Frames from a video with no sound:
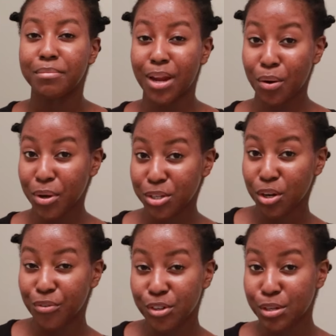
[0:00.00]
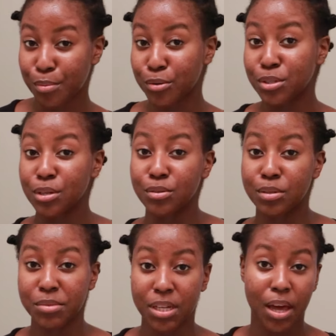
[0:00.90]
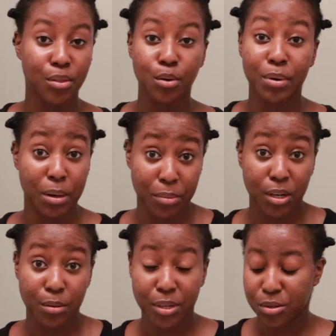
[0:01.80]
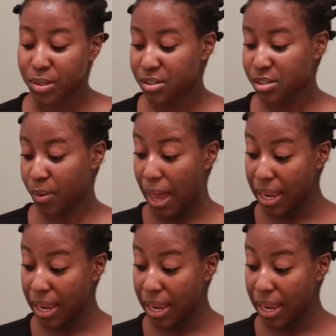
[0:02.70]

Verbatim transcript: Not quite sure if you're supposed to use them together, but I'm gonna be doing so